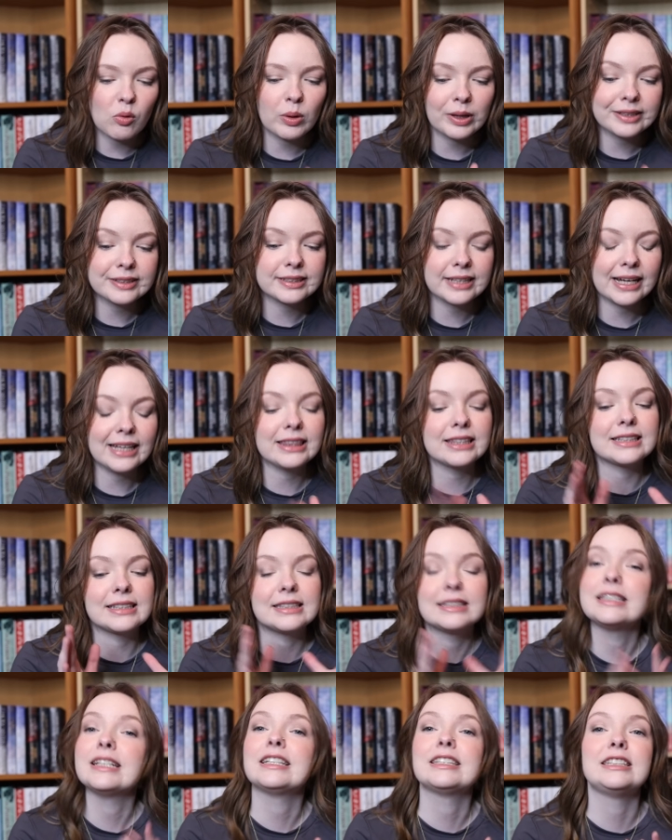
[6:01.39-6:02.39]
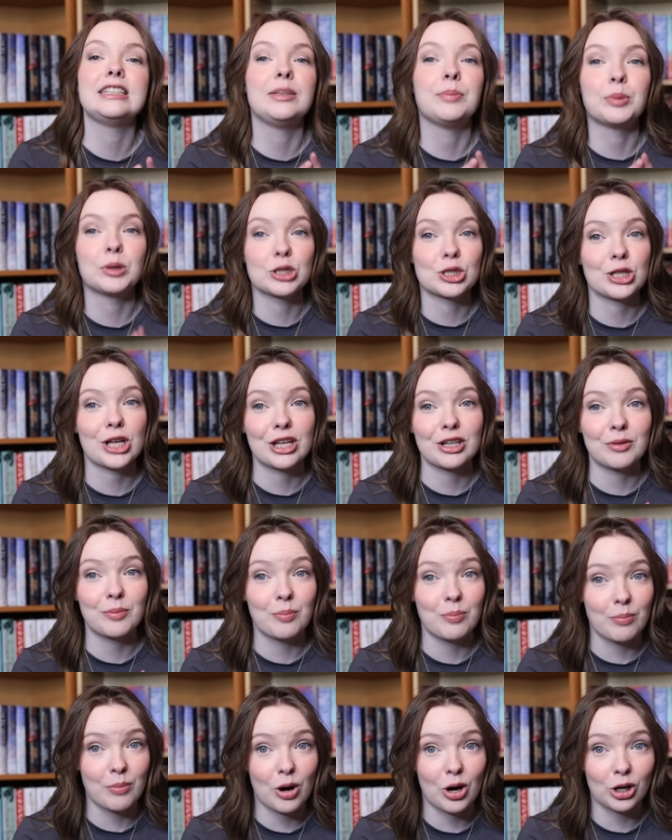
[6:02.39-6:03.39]
I will say at the 60%
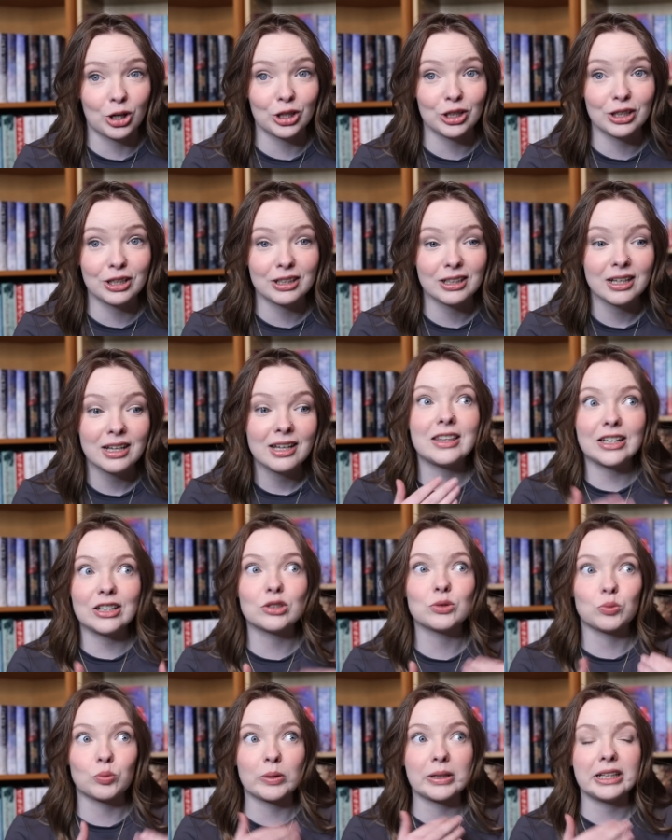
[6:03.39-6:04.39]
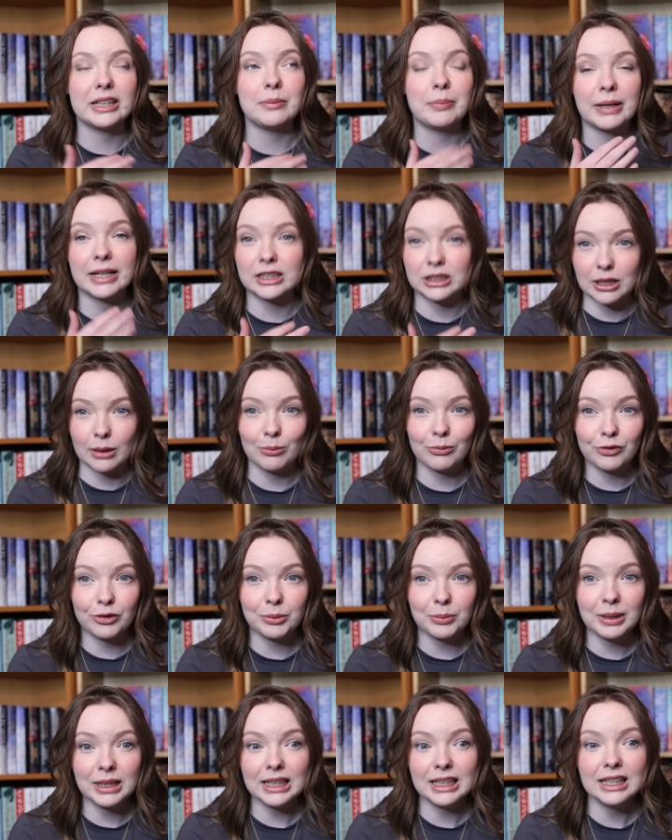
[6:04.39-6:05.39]
mark, things really picked up
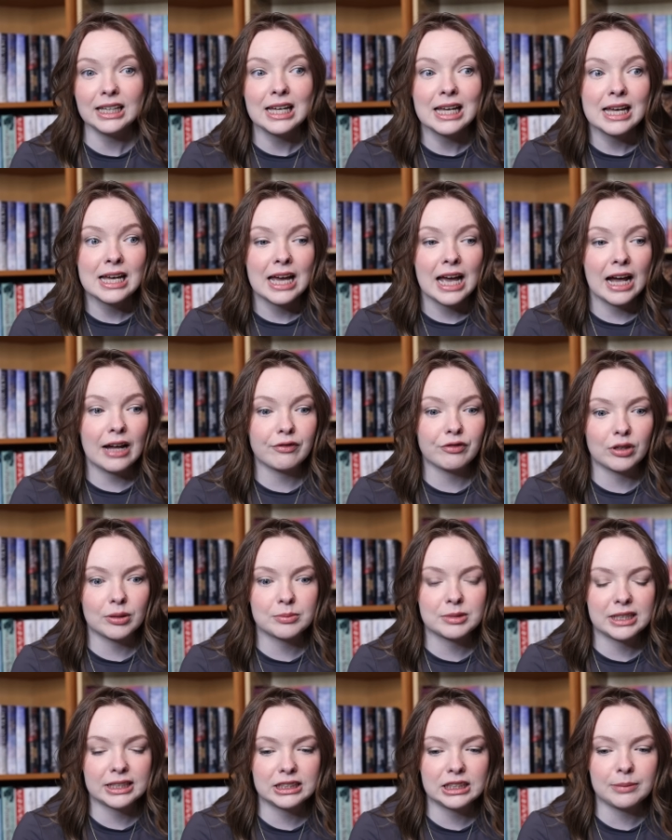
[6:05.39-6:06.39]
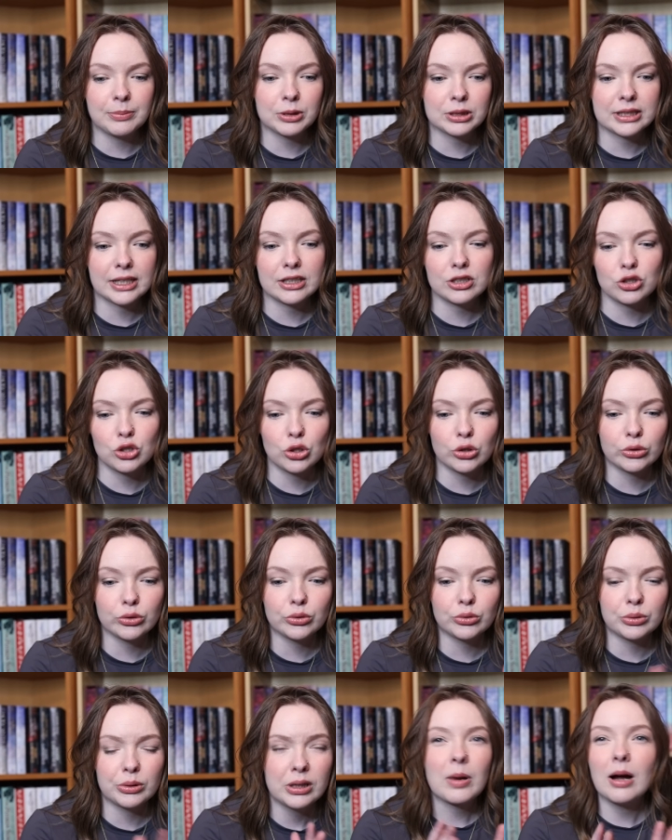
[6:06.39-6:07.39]
for me. And from 60%
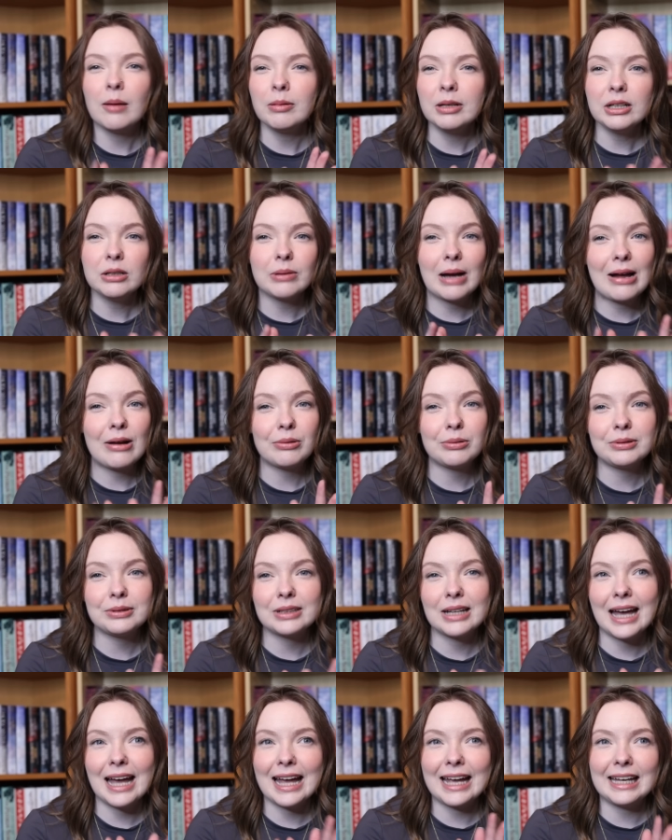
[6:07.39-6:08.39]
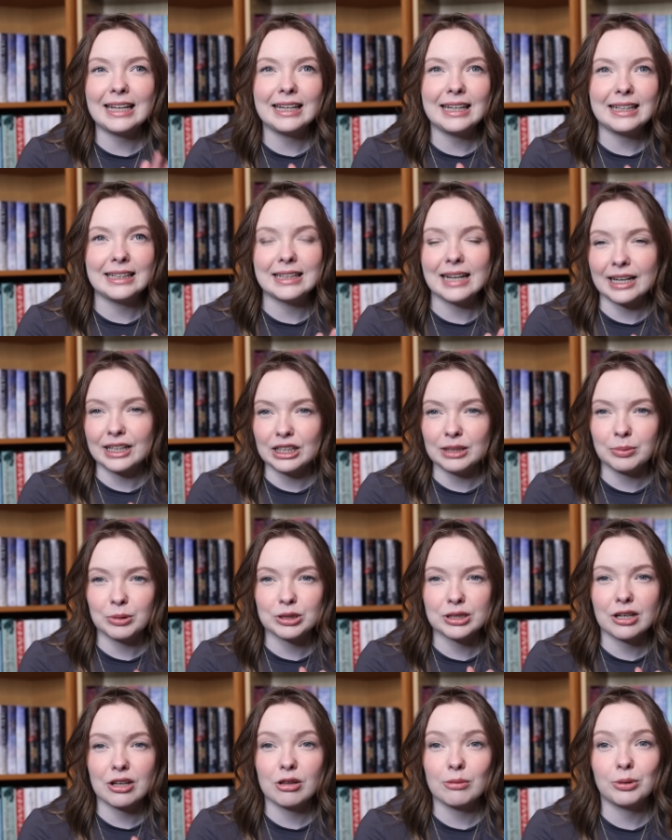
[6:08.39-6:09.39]
to probably around 80,
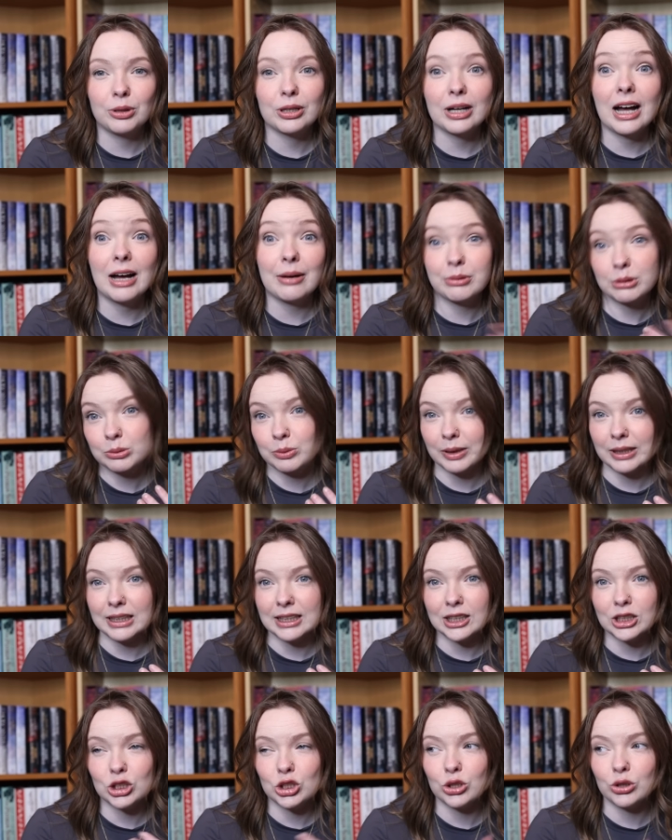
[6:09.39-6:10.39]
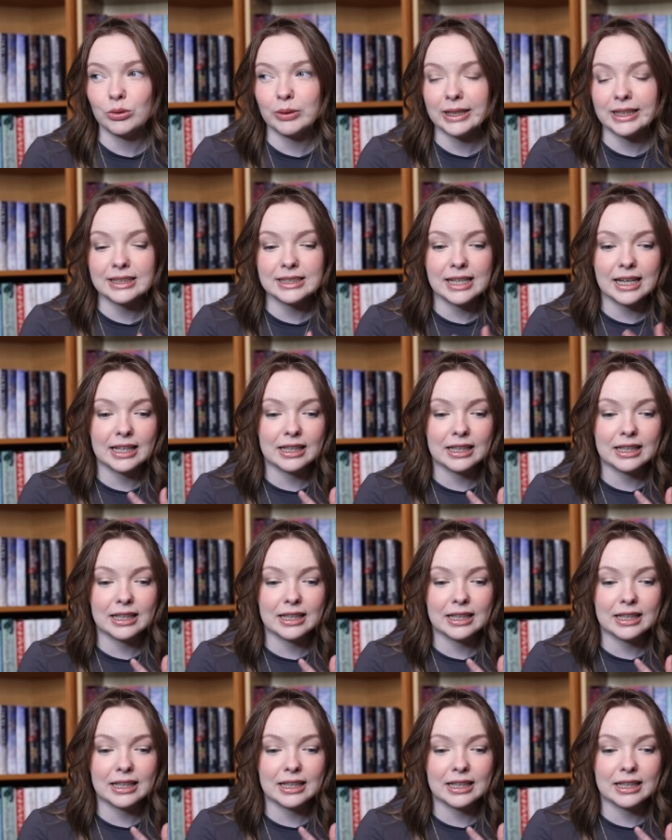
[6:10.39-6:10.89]
90% of the book, I was really into it